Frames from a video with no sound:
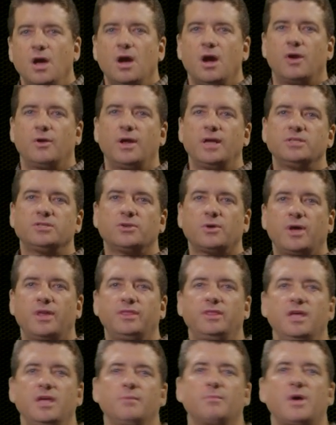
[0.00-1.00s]
All right, so I
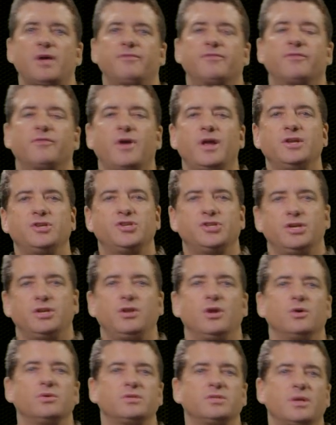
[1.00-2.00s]
think my friends should
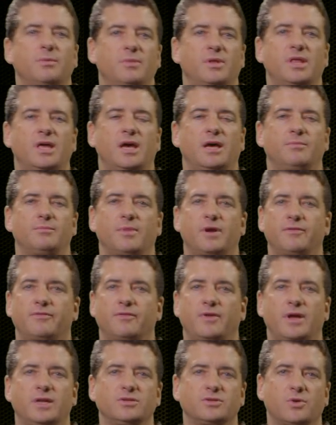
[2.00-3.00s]
know some of that. My
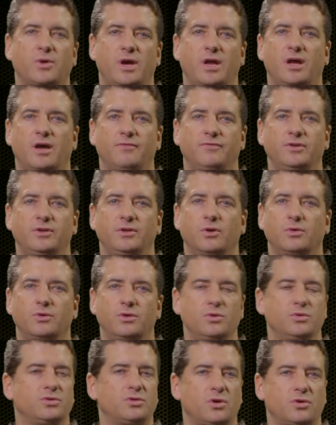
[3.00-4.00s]
friends quite often don't
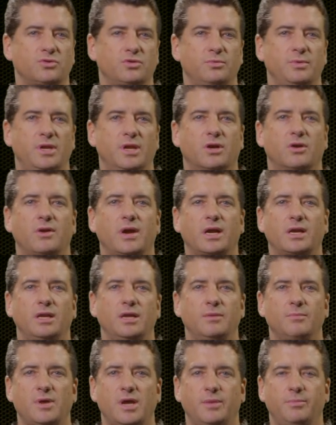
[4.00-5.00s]
use social media
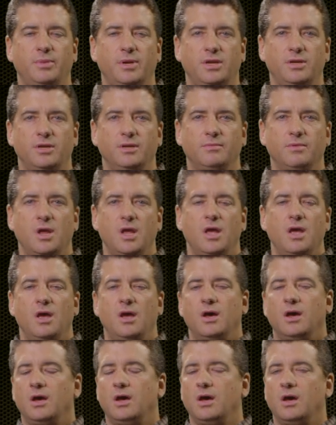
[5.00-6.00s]
correctly, in my opinion,
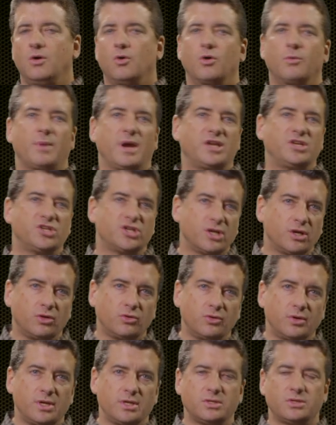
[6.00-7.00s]
uh, or my
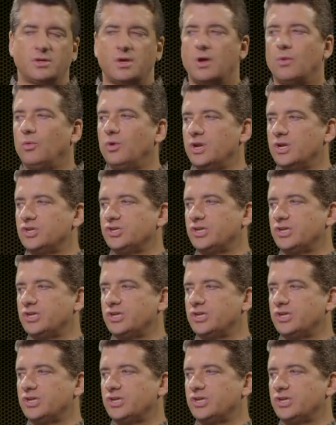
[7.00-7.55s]
children, so I want to